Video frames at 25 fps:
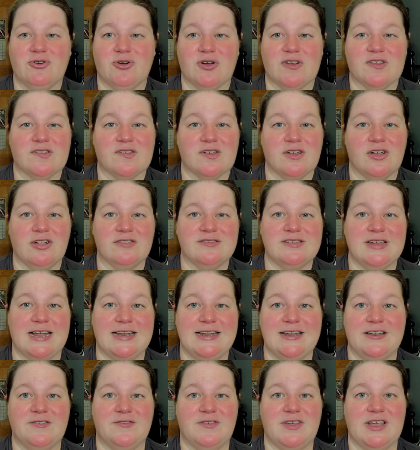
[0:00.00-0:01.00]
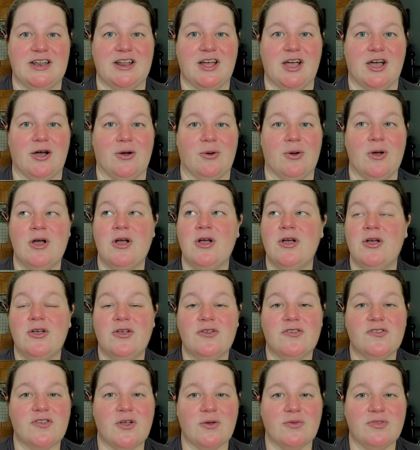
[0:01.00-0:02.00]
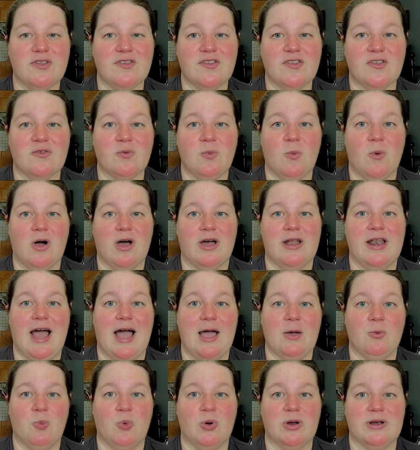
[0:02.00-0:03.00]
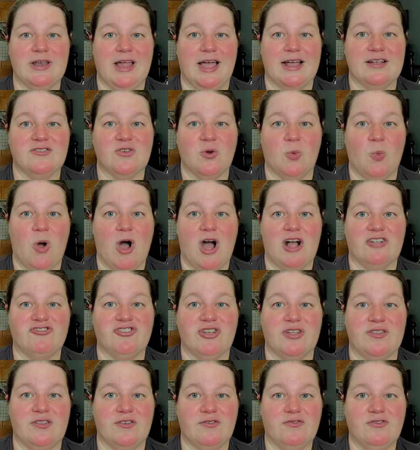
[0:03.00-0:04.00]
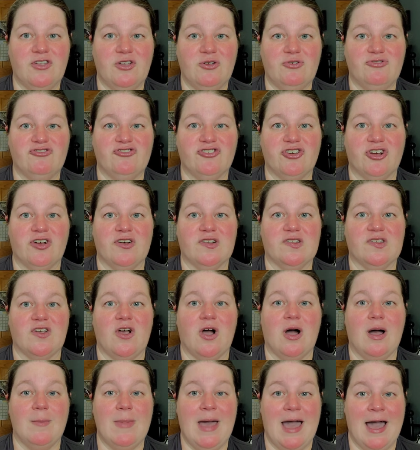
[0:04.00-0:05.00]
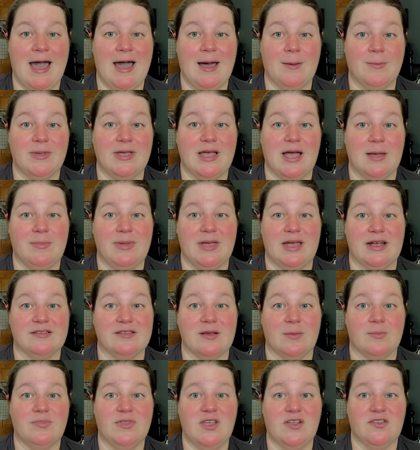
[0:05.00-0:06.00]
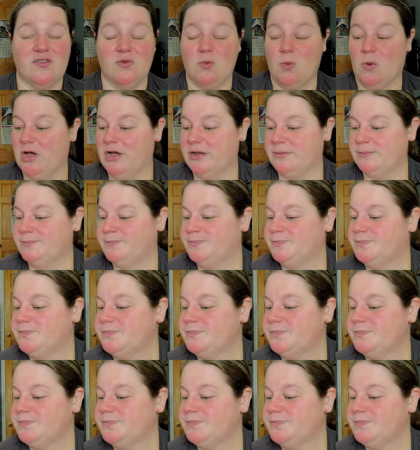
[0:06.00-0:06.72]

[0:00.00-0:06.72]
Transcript: Crystal, Danny DeVito. So this is one I would like to watch in the future. So I'm happy I picked up this one.